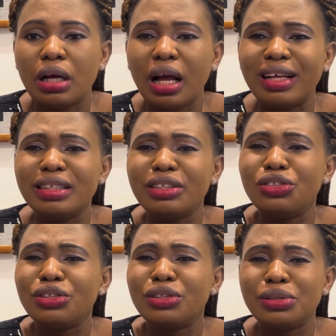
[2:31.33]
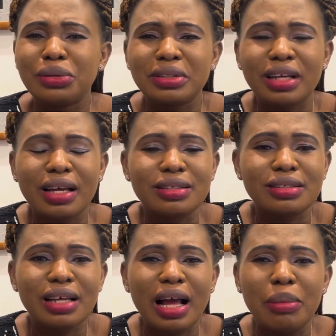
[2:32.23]
I said, Jesus Christ.
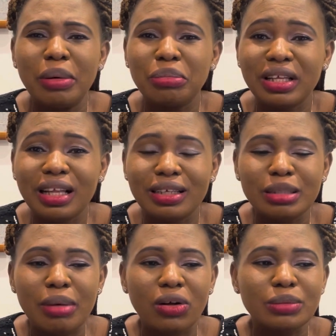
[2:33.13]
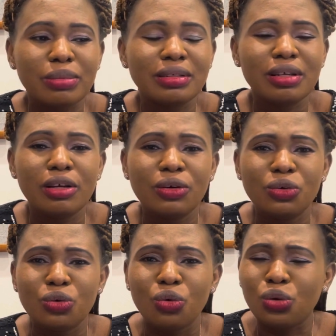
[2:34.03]
About pregnancy, my husband
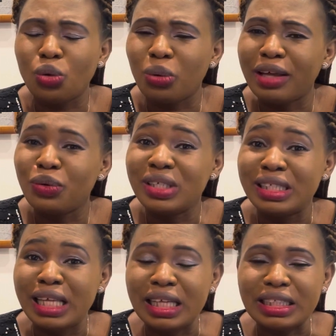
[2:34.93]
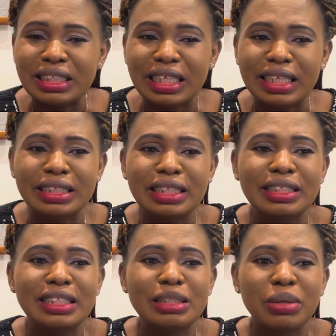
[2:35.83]
got over like, who is that? I said, is
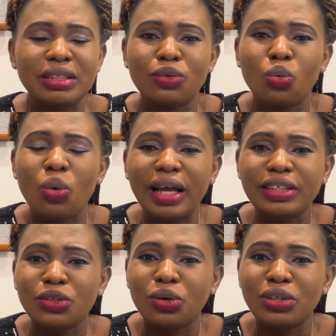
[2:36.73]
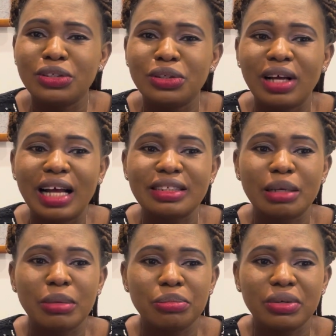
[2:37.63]
this person? Why is she calling you asking
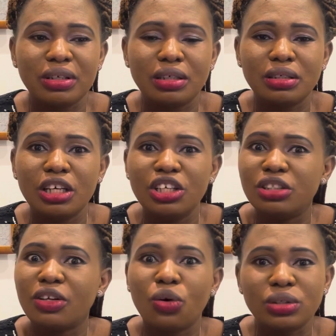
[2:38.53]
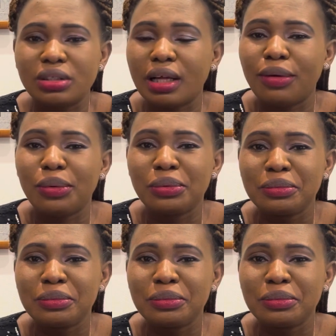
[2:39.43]
about pregnancy? He said, cut that call.